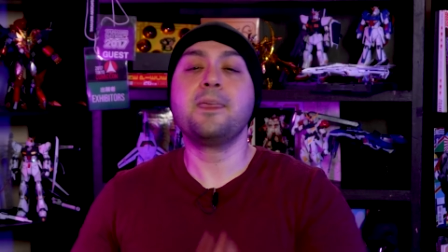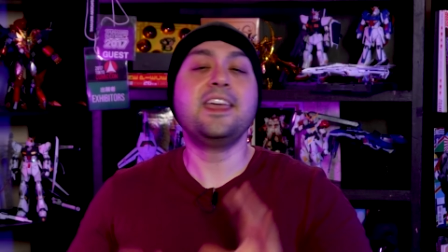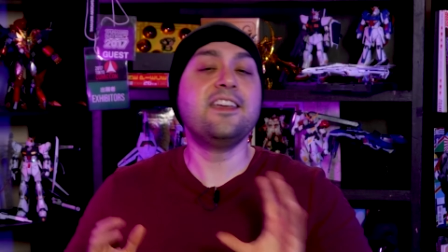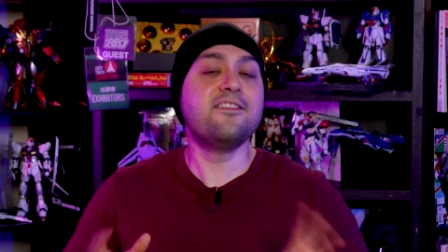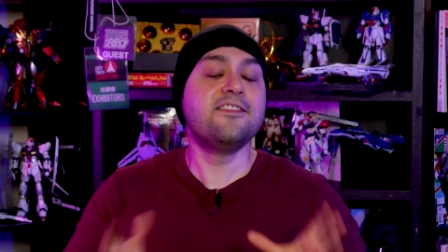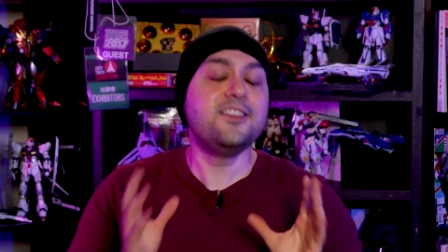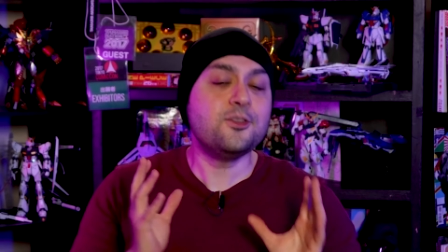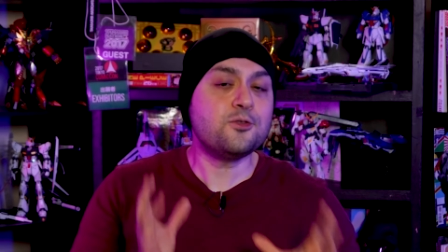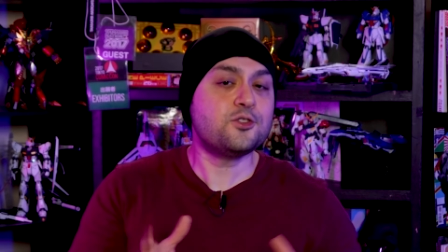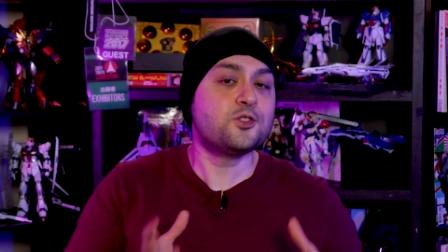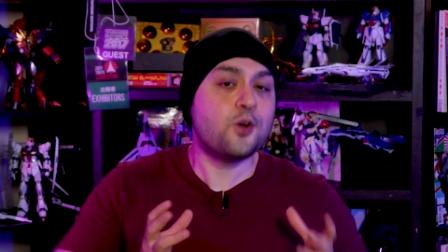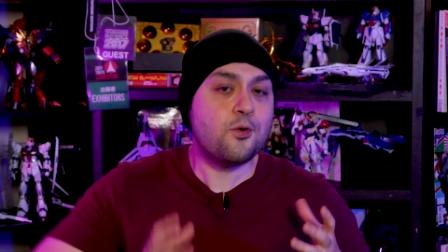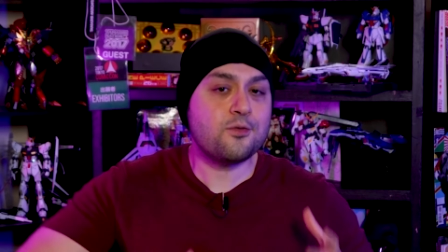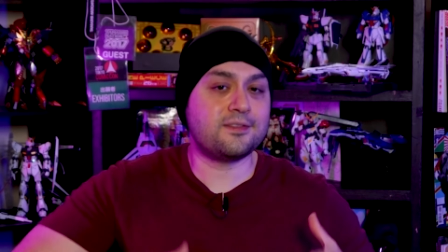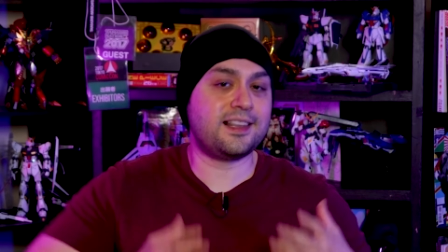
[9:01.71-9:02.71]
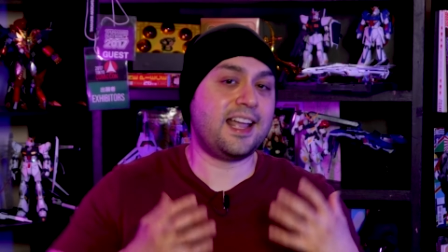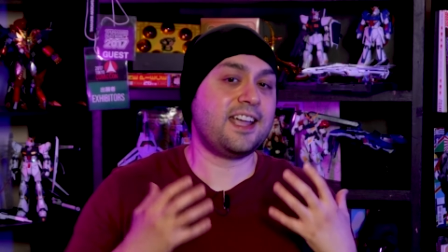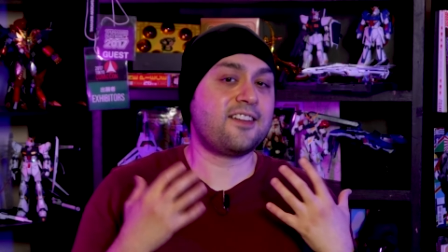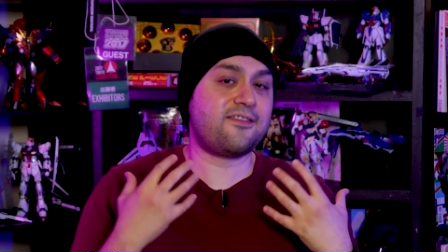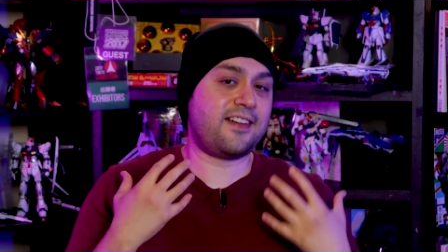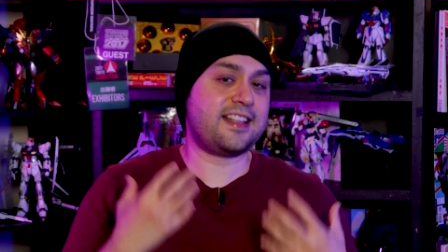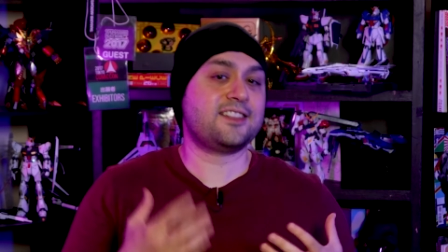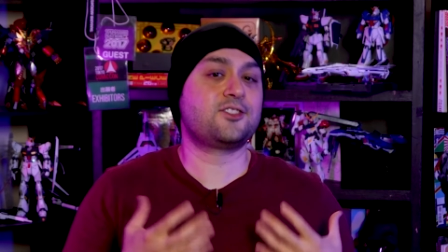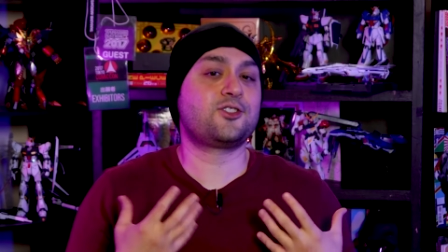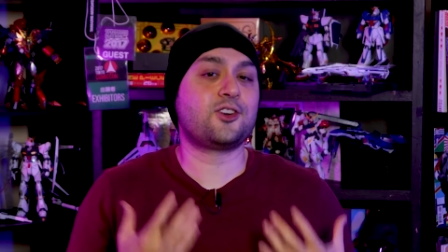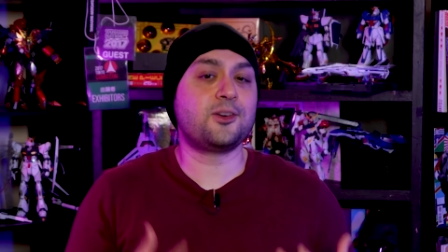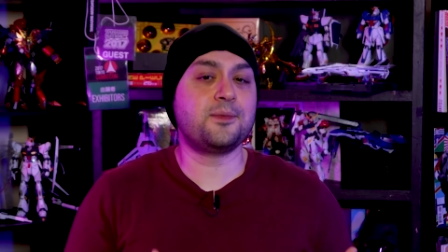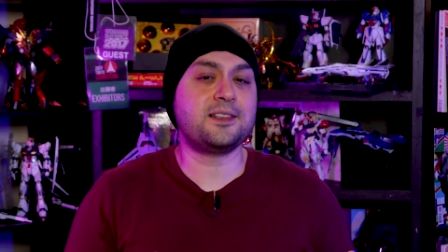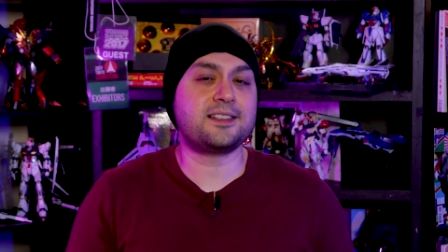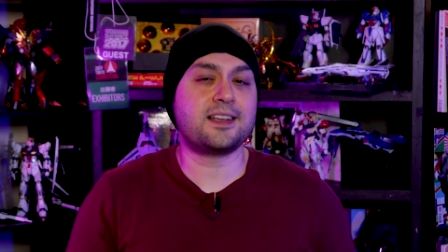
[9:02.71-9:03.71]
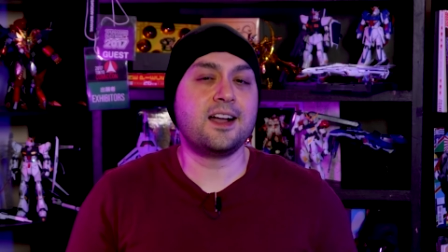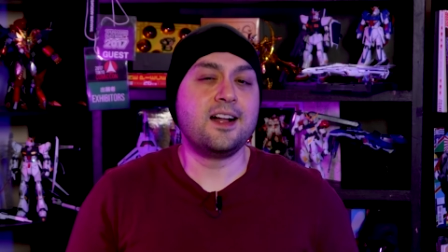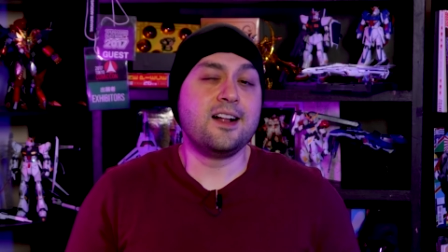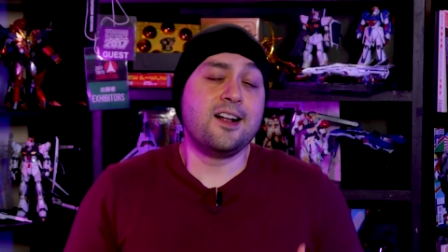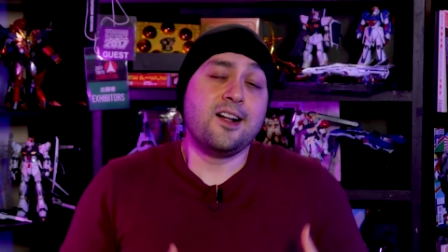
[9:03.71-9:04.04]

If you don't like fan service,